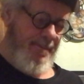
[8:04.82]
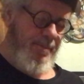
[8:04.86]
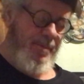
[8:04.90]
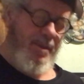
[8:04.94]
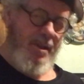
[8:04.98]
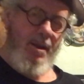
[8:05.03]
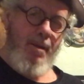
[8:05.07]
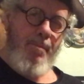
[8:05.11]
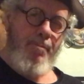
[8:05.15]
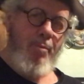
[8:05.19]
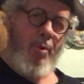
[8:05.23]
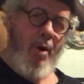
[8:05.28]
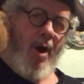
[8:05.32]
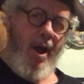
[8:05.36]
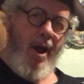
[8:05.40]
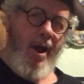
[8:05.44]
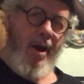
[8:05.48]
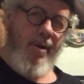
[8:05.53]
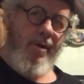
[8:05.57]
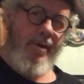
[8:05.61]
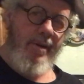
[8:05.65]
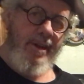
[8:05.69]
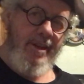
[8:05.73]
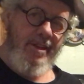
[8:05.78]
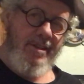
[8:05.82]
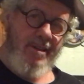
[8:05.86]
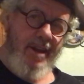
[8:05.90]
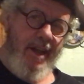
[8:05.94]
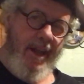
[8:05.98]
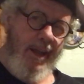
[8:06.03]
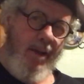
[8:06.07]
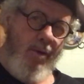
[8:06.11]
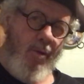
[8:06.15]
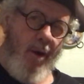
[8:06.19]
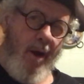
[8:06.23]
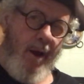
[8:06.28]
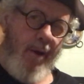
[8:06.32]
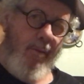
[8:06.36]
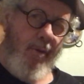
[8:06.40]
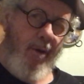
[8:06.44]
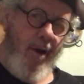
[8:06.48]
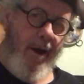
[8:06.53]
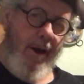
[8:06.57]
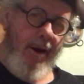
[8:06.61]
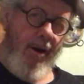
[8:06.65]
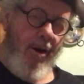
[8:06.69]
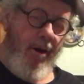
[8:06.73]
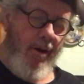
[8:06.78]
Your priorities ain't quite
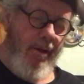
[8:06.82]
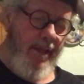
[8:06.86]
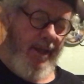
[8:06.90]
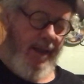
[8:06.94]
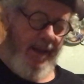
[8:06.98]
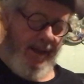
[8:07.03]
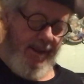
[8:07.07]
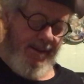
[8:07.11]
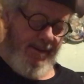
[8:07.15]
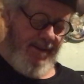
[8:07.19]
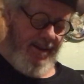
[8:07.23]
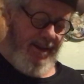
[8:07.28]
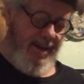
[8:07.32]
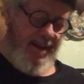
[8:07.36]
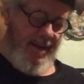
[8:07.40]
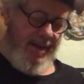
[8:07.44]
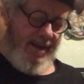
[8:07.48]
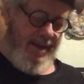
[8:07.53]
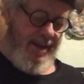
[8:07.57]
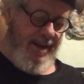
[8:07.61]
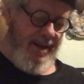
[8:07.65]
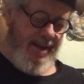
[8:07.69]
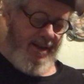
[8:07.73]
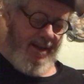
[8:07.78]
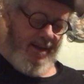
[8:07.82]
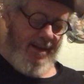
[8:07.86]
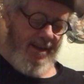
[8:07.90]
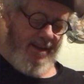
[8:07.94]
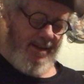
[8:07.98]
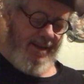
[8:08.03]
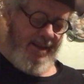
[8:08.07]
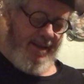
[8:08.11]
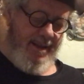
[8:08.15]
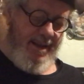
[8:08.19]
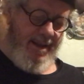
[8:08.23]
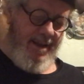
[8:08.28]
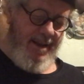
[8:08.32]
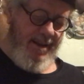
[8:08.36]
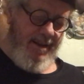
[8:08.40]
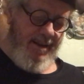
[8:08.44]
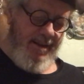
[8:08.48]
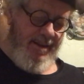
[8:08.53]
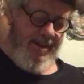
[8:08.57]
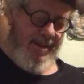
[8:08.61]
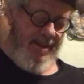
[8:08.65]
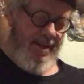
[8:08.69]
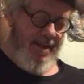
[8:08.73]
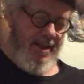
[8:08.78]
right, are they? Yeah,
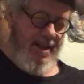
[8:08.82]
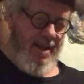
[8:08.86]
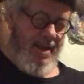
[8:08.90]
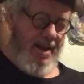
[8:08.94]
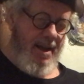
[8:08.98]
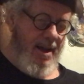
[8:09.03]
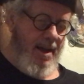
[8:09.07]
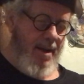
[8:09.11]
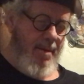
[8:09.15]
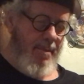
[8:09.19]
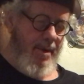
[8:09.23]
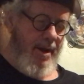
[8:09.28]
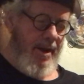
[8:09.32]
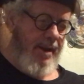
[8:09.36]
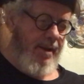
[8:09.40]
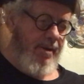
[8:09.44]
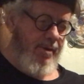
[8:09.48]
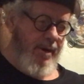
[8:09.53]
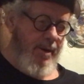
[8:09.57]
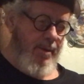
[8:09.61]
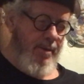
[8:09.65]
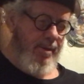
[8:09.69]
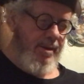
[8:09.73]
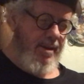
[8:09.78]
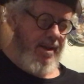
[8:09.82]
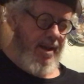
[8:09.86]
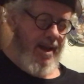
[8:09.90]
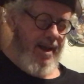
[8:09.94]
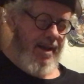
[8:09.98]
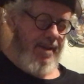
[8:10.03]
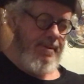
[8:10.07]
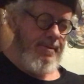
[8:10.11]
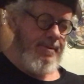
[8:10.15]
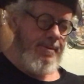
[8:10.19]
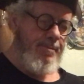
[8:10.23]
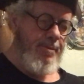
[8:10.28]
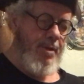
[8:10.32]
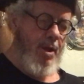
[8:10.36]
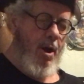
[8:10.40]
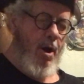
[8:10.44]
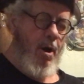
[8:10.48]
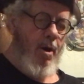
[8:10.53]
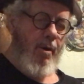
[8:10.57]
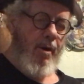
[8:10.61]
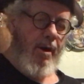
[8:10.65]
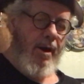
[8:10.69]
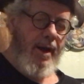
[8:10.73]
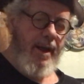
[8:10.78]
I might agree with that.
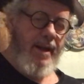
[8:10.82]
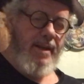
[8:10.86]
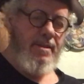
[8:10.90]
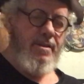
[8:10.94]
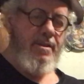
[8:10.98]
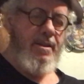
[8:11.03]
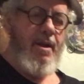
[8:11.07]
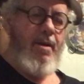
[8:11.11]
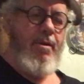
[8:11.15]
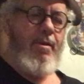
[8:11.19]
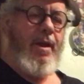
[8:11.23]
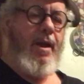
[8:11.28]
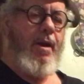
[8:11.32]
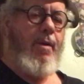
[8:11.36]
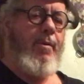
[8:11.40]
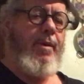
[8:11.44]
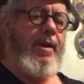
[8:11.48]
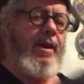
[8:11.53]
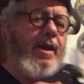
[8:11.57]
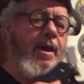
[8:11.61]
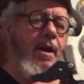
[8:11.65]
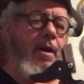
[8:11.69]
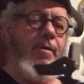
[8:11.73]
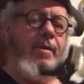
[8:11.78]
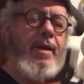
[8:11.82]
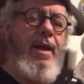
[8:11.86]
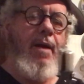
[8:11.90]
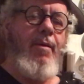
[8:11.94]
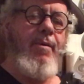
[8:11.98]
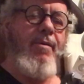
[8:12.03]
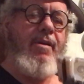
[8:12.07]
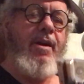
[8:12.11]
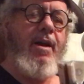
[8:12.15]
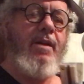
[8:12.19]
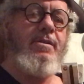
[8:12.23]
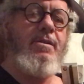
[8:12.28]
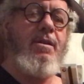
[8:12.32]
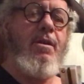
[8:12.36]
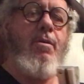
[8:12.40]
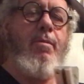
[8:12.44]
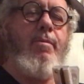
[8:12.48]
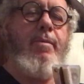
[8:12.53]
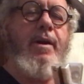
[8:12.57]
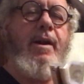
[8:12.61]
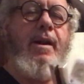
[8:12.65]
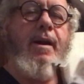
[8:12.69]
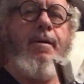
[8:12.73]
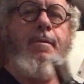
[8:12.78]
All right, so there we go. Now, we've got a little
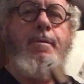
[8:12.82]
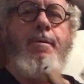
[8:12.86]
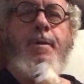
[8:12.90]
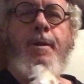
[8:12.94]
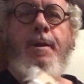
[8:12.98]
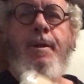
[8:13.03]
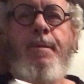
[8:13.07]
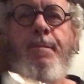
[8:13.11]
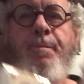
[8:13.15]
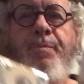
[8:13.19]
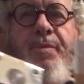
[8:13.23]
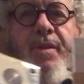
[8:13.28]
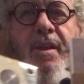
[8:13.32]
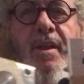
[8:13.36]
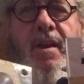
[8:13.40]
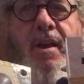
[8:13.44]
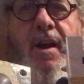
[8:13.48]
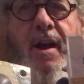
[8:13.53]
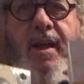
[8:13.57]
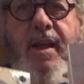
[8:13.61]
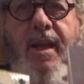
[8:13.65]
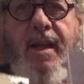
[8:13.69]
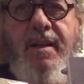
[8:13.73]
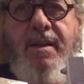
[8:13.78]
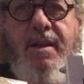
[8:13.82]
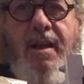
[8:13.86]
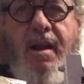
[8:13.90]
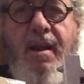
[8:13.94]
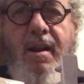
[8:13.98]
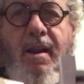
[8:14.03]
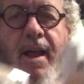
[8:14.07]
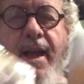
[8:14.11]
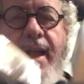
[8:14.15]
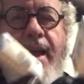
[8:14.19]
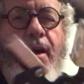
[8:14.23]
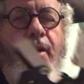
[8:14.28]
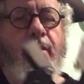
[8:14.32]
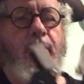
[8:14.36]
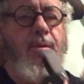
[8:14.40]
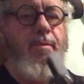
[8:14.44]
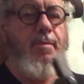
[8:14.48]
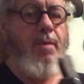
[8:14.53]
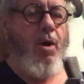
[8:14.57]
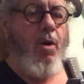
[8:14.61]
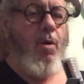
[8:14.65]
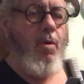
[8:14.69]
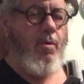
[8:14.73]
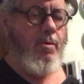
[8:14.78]
bit of yucky clay on the
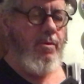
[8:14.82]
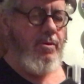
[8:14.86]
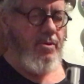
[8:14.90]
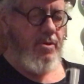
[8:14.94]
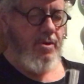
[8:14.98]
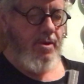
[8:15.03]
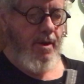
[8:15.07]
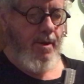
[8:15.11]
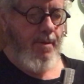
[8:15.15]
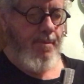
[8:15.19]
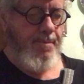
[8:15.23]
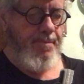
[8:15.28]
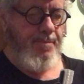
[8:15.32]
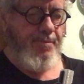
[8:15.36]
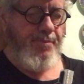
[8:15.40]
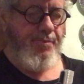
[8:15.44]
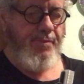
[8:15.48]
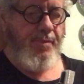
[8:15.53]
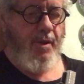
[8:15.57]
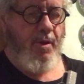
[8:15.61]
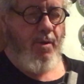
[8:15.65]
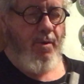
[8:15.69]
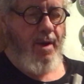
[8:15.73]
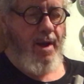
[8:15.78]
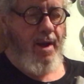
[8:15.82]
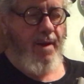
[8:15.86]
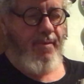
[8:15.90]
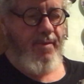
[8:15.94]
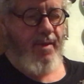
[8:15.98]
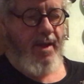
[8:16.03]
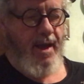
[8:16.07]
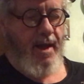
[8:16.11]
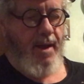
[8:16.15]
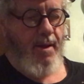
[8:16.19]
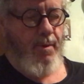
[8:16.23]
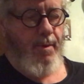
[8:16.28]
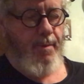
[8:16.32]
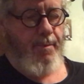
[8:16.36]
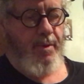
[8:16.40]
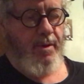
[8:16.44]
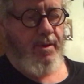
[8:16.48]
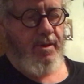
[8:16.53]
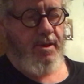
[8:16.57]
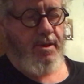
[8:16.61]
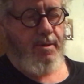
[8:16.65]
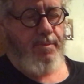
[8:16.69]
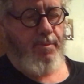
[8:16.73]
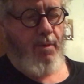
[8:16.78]
mold, so you'll have that. And we put
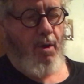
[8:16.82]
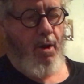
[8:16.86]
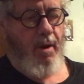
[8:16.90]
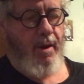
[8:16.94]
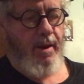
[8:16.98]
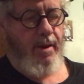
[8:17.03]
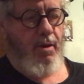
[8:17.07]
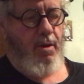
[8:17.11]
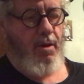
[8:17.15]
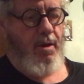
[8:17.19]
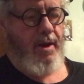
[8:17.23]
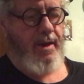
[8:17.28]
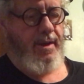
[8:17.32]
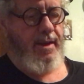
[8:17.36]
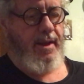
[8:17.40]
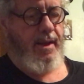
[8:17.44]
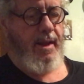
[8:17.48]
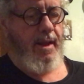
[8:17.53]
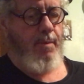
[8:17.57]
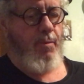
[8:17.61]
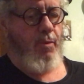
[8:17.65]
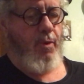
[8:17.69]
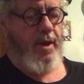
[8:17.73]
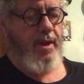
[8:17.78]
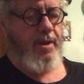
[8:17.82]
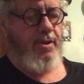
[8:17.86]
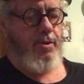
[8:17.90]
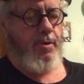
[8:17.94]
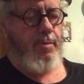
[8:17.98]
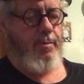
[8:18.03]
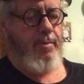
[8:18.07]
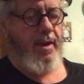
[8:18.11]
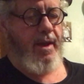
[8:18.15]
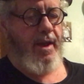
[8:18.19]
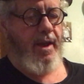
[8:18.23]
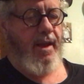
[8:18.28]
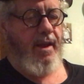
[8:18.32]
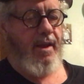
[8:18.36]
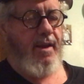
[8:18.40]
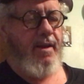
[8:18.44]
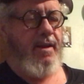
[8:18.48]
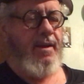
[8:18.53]
this ball in. Oh, I did get them way too big.